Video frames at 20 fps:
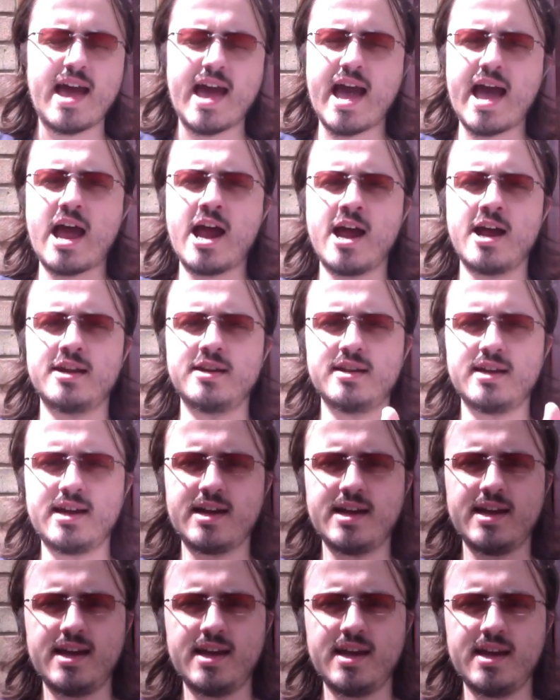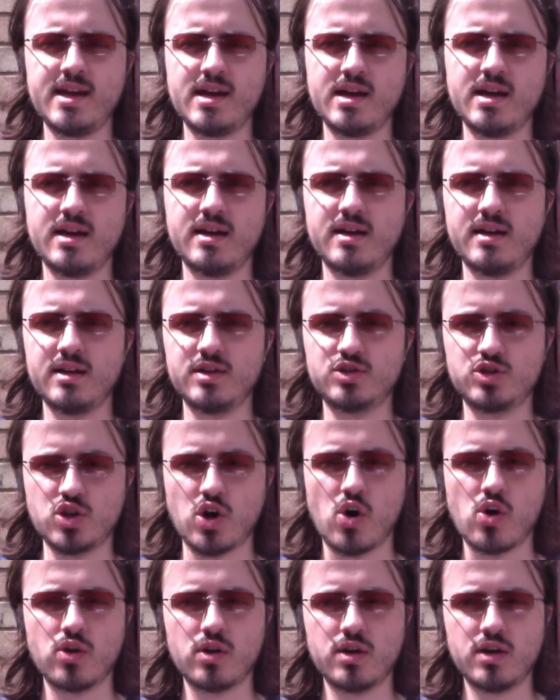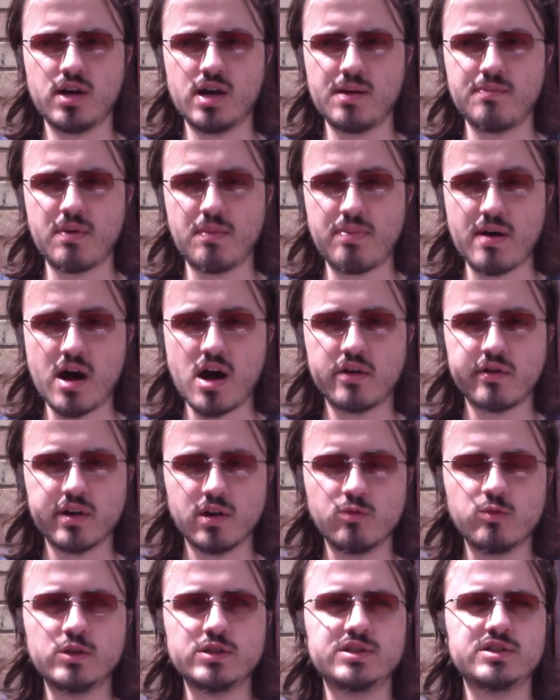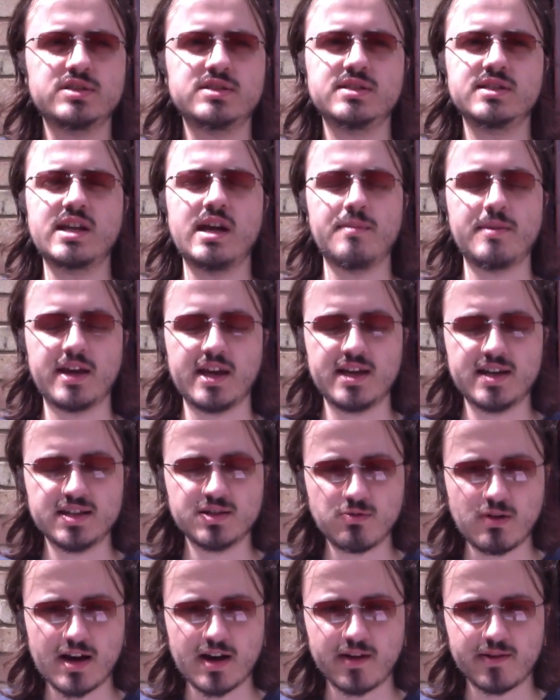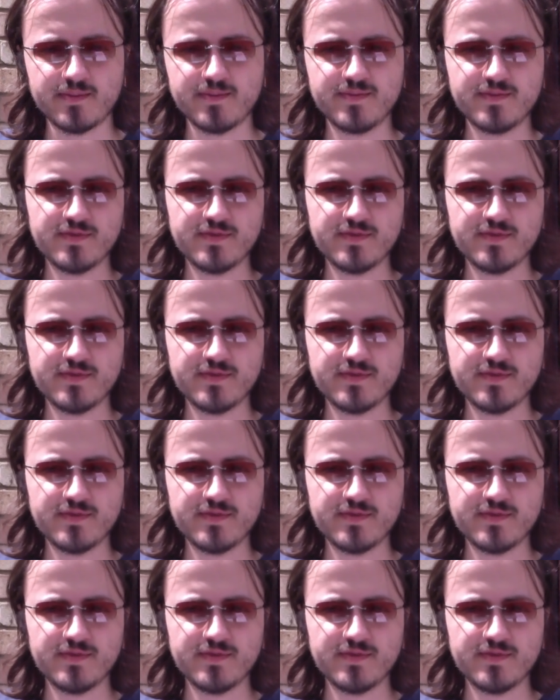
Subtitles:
and a dog, a Mabari, was coming in as well